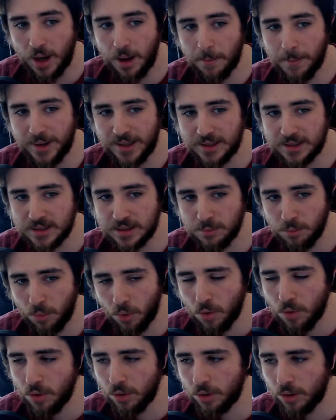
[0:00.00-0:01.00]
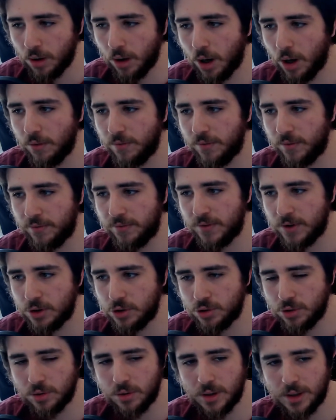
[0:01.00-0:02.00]
but it's more of a
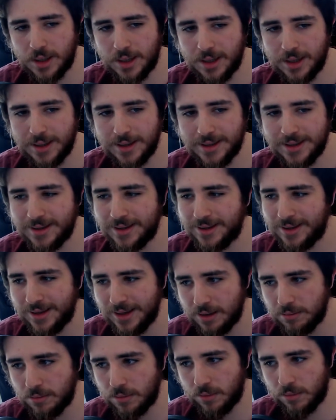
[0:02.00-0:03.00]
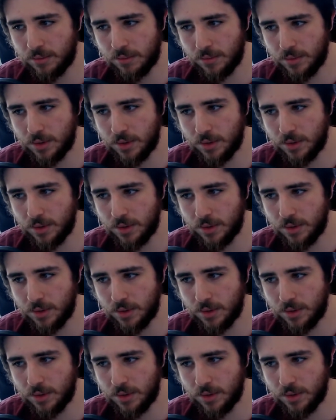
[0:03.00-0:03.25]
feature in the theme.